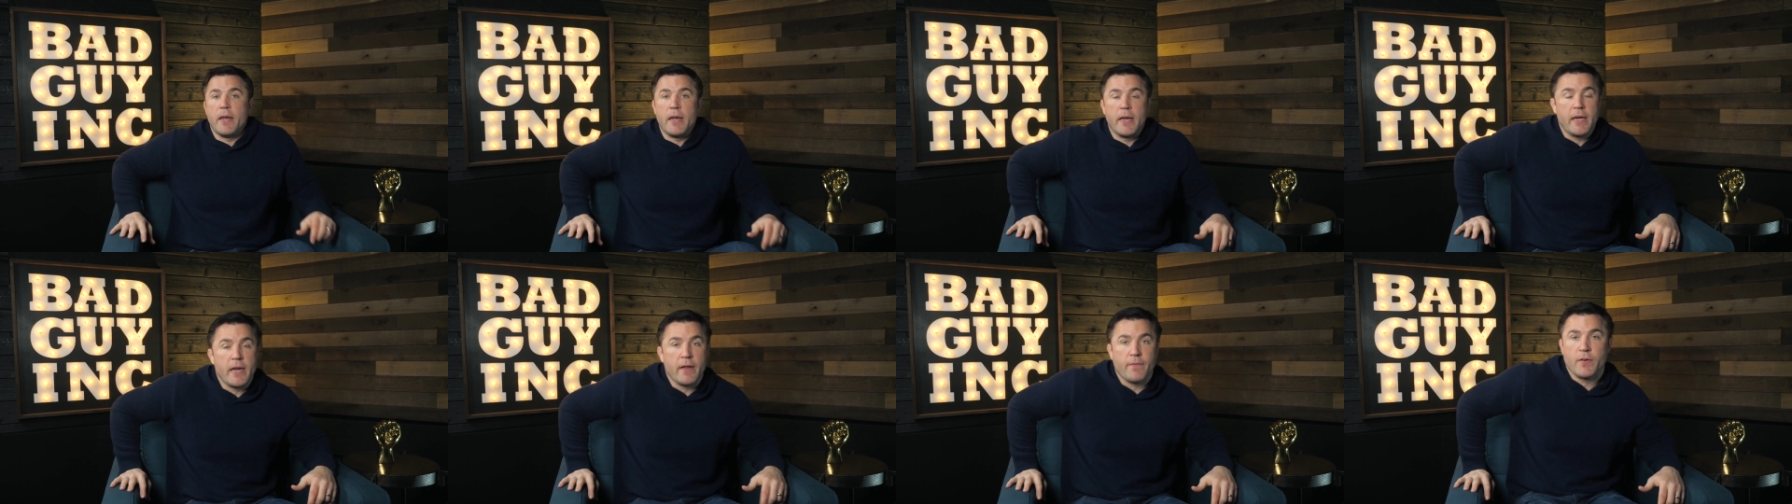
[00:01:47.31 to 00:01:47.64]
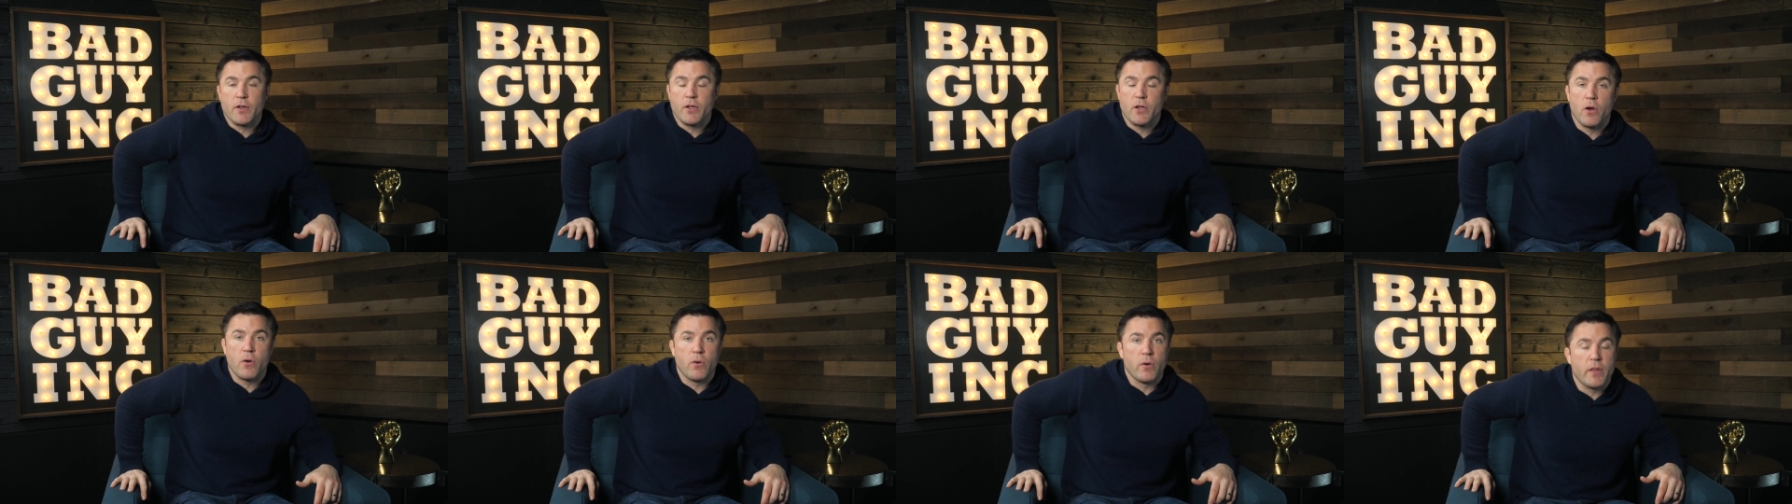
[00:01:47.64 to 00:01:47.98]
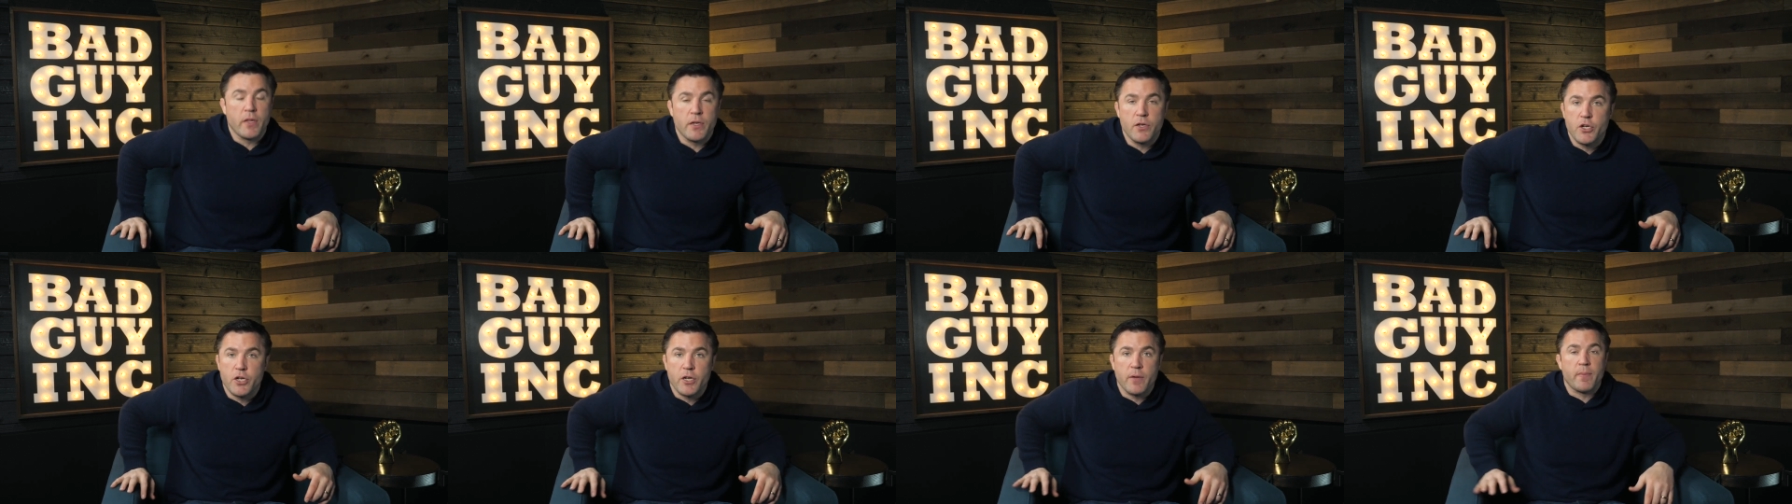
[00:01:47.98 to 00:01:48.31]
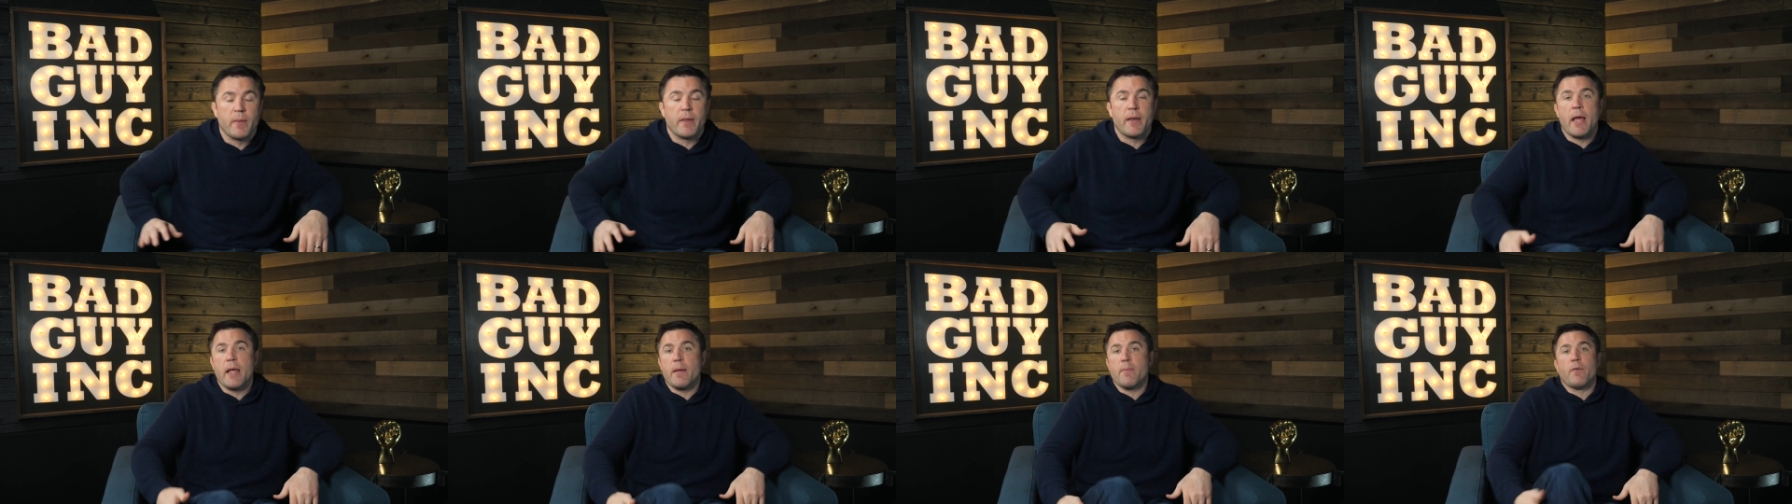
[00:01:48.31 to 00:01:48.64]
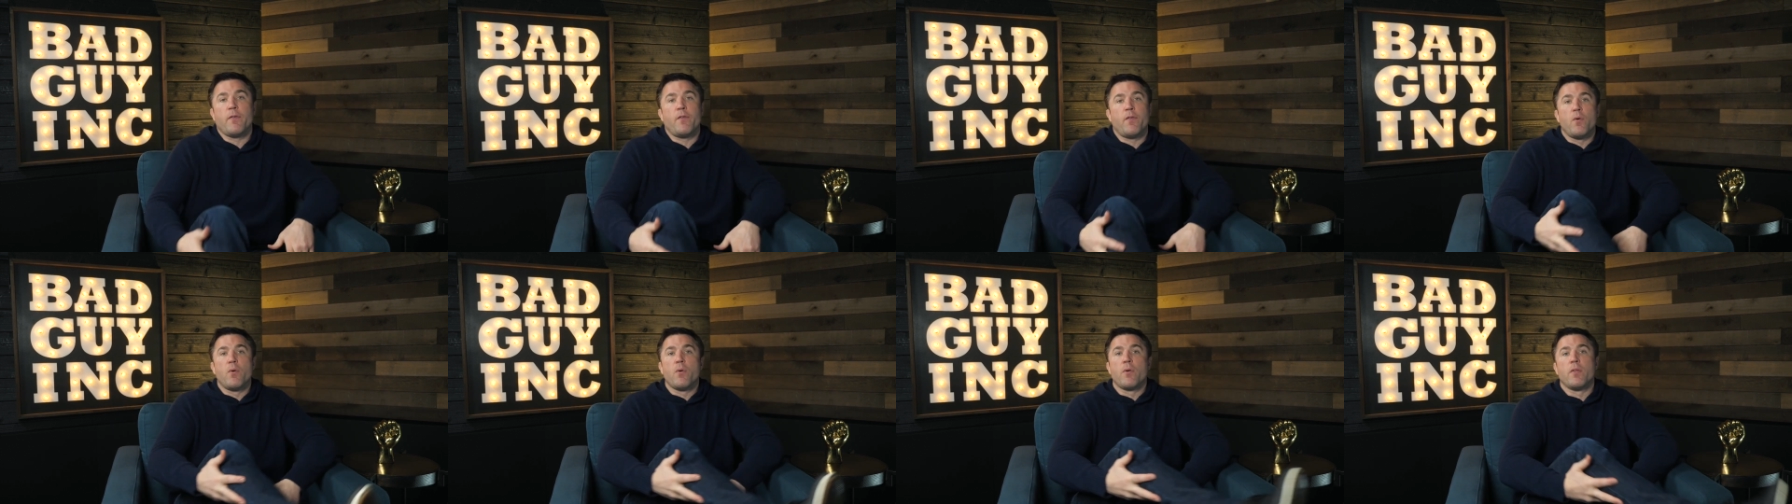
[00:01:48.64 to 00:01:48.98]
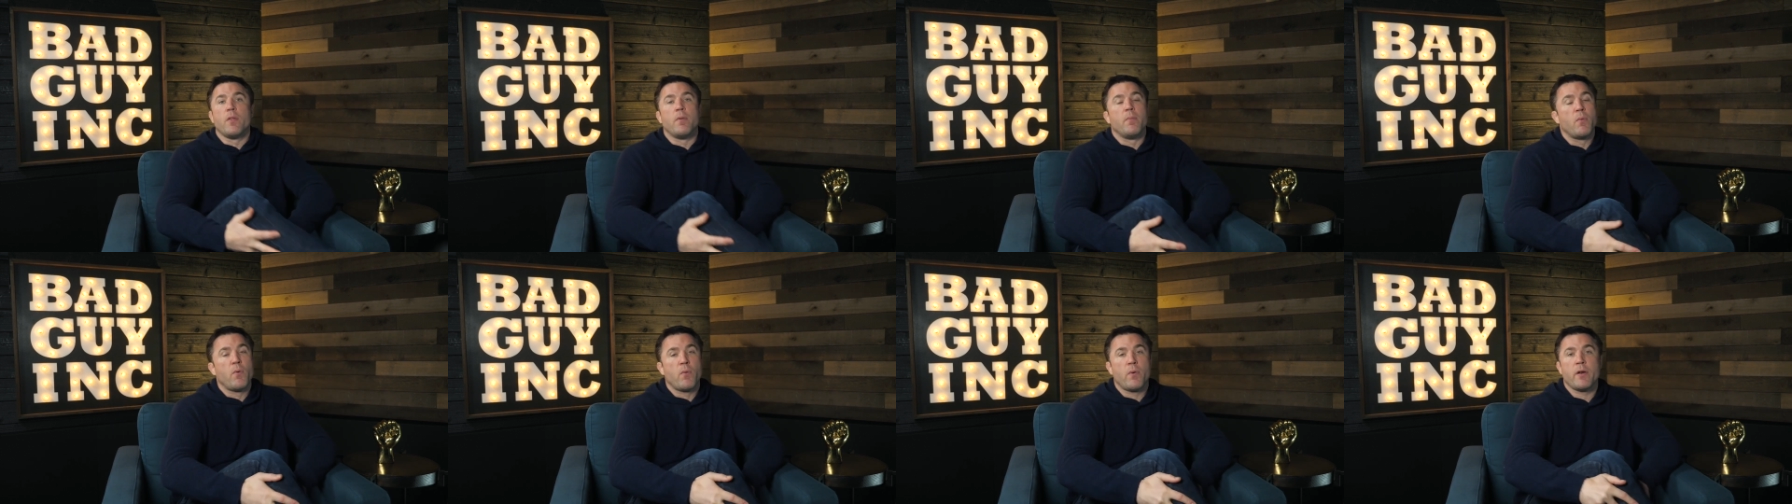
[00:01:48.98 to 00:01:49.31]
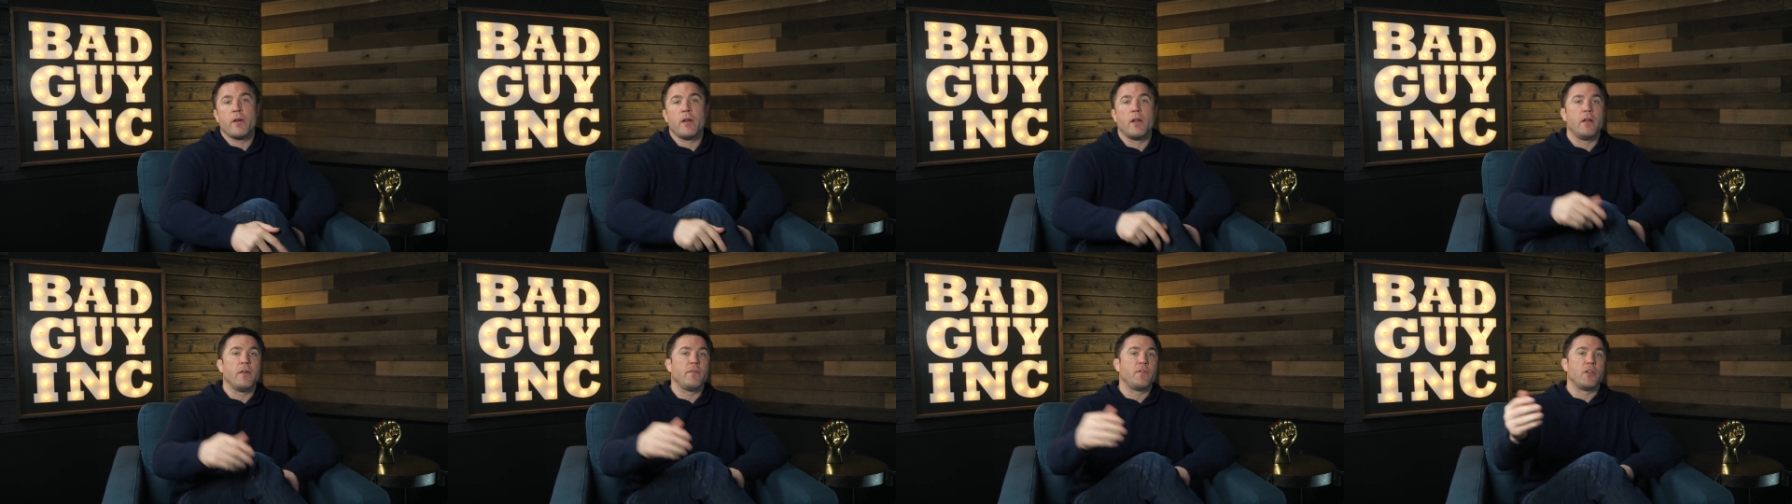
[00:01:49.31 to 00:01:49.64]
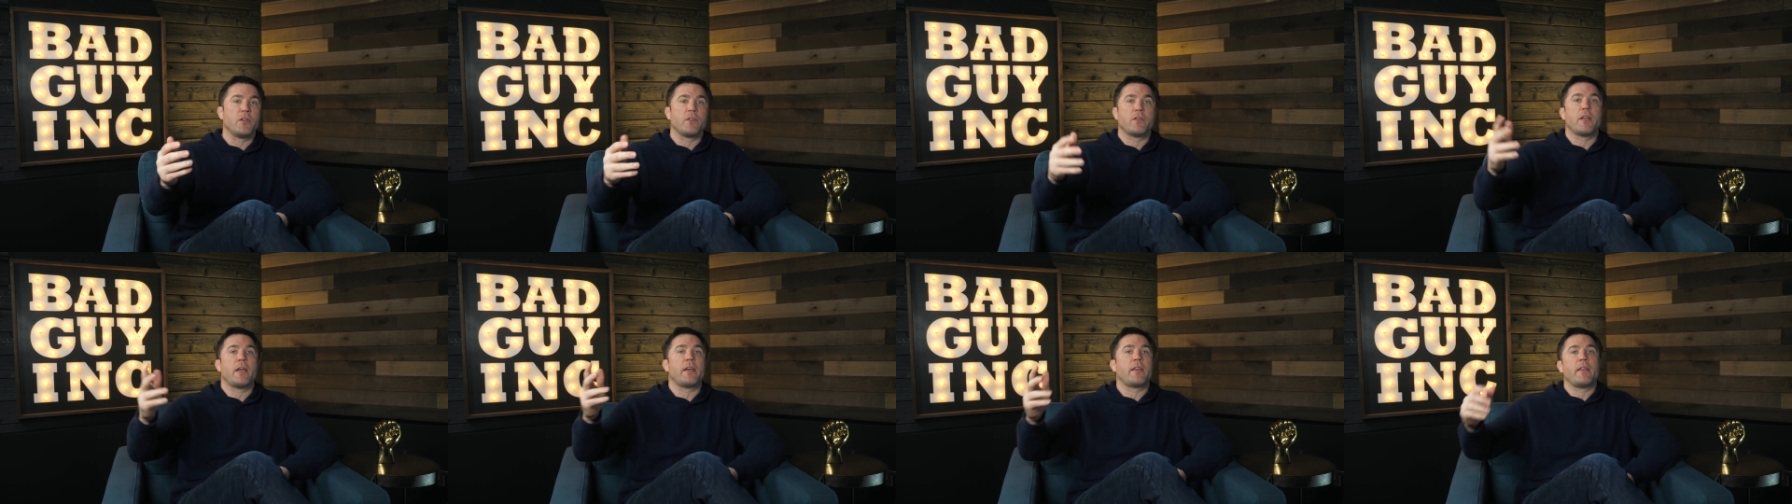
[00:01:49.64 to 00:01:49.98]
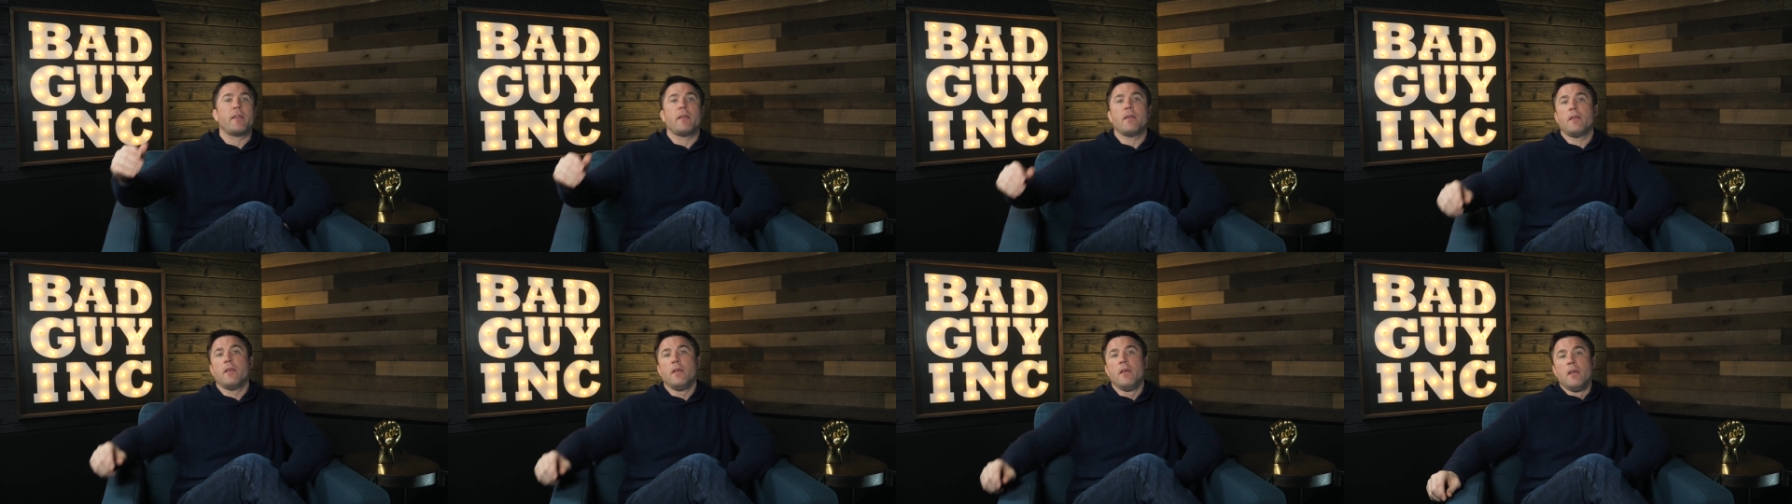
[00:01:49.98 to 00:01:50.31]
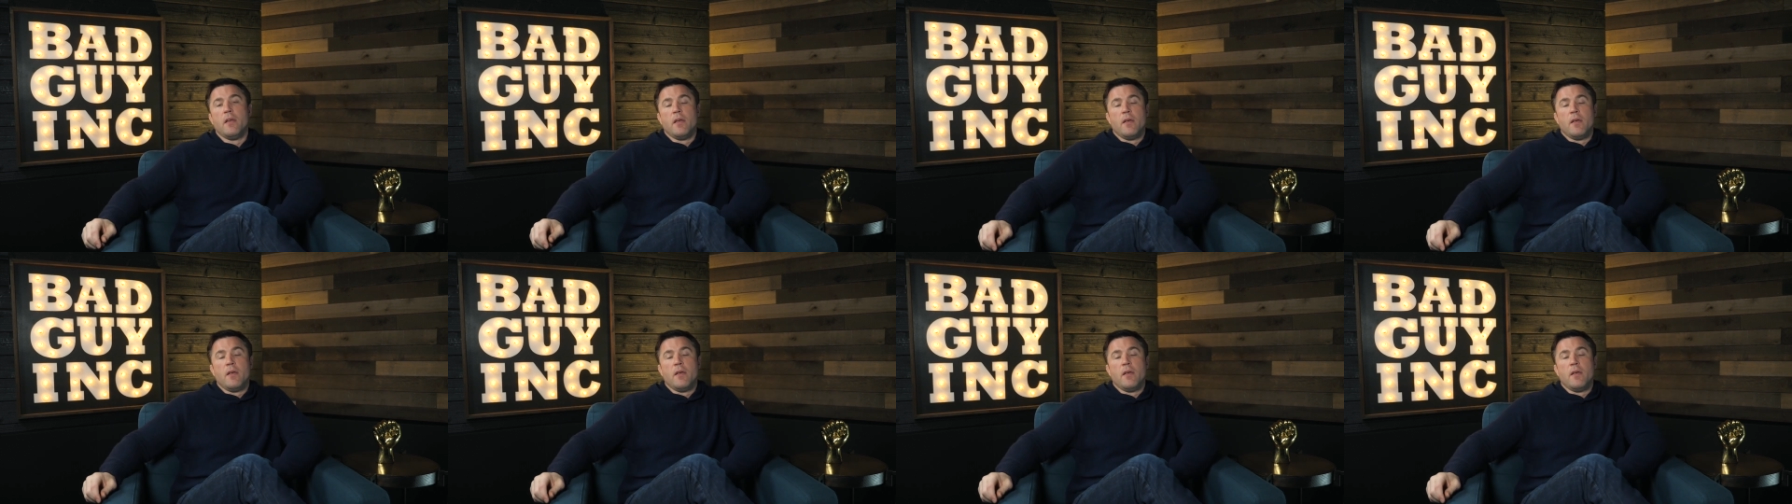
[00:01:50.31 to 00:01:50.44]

and he'd have to go to the gym the night before and the morning of, just like the